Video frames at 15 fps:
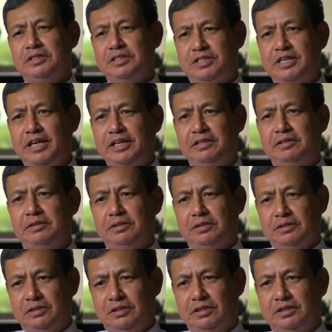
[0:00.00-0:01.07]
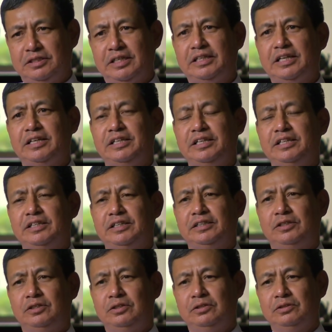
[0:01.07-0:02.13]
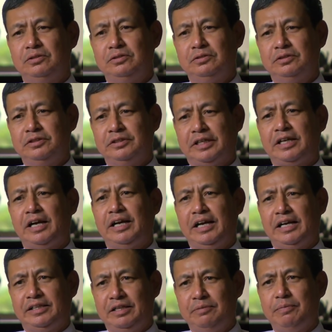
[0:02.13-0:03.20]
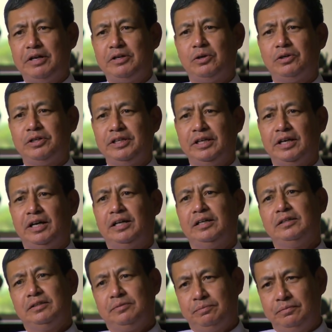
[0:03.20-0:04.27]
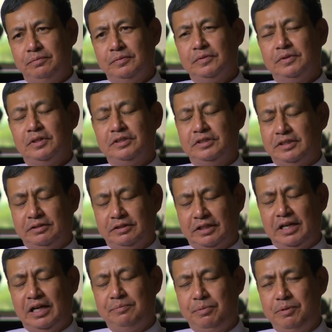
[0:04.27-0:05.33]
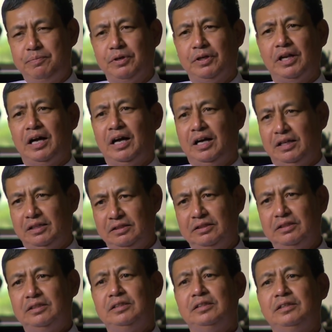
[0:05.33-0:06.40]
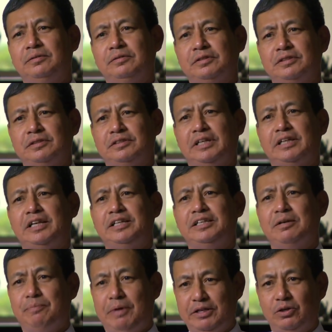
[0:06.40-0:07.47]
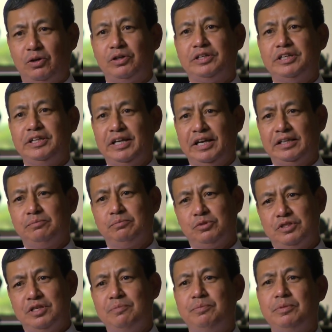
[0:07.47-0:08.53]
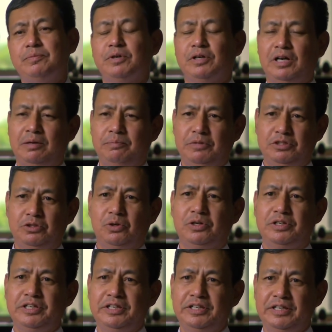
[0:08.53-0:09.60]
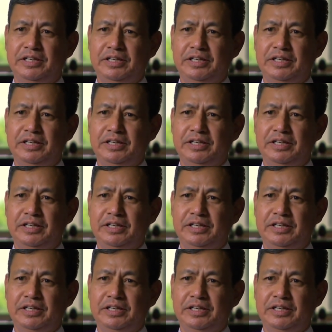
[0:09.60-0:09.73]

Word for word: state, the, suddenly the Rakhine ethnic minority are, uh, Rakhine people are suddenly the minority and Muslim people are majority.